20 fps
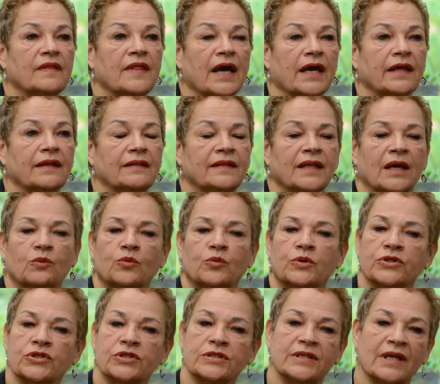
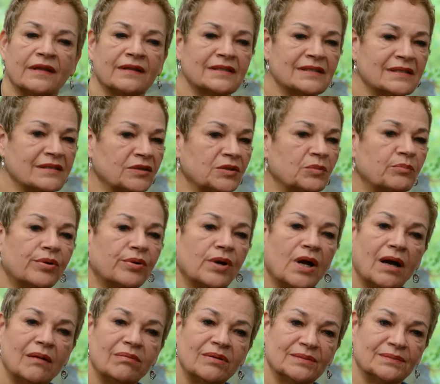that's still a
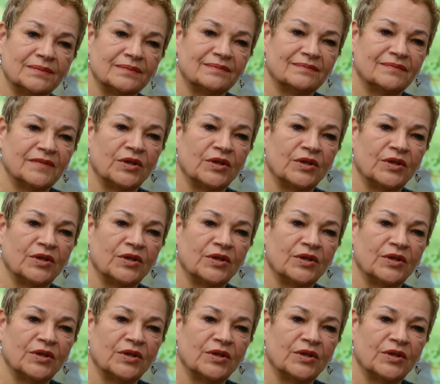problem.